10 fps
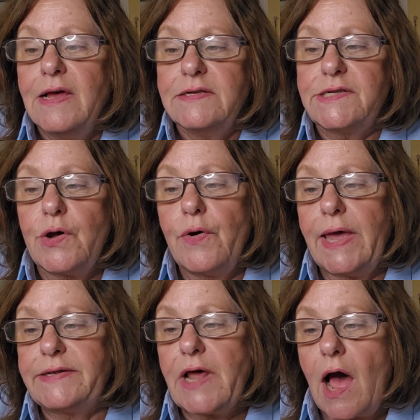So
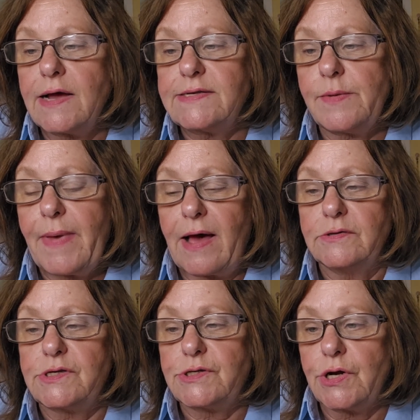it talks
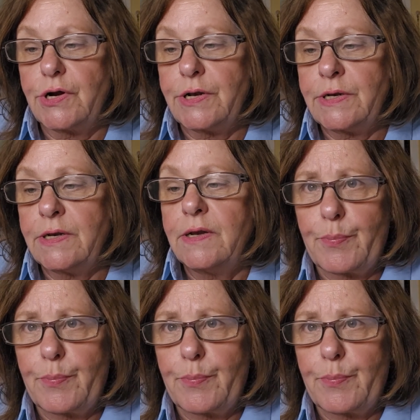about certain